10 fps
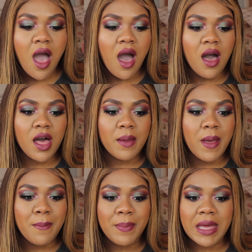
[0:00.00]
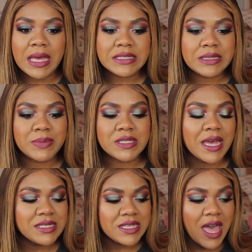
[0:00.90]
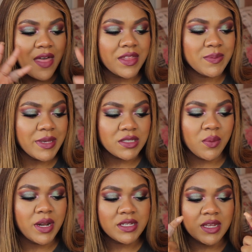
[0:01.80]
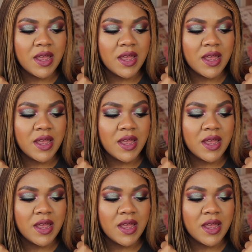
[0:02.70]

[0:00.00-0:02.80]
But besides that, that's basically what I did.